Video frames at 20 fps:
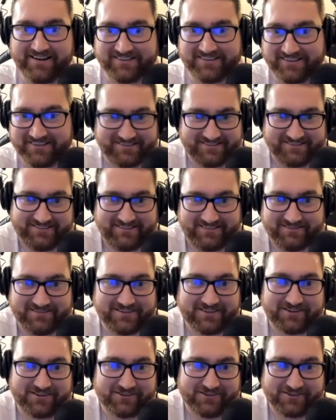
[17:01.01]
That's
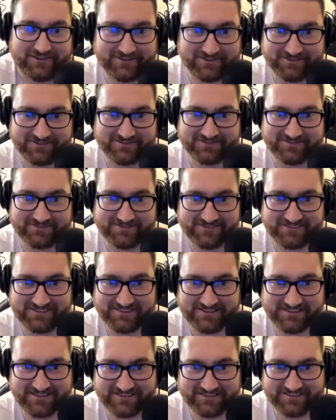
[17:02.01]
literally
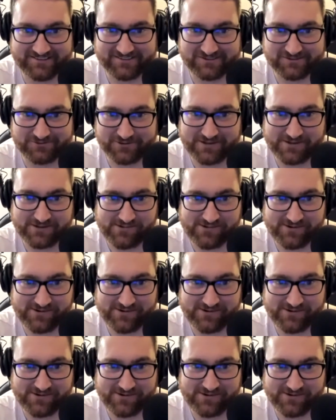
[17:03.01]
is what I want.